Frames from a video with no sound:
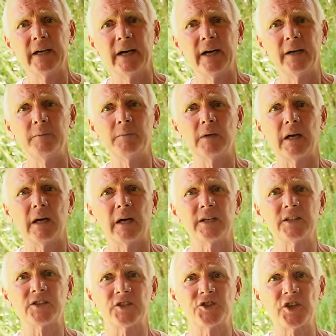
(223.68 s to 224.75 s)
um,
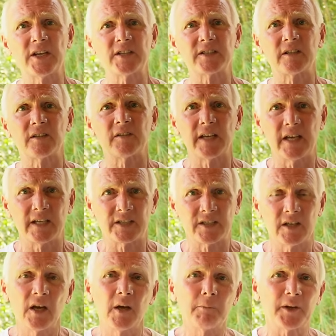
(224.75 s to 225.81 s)
I suggest this.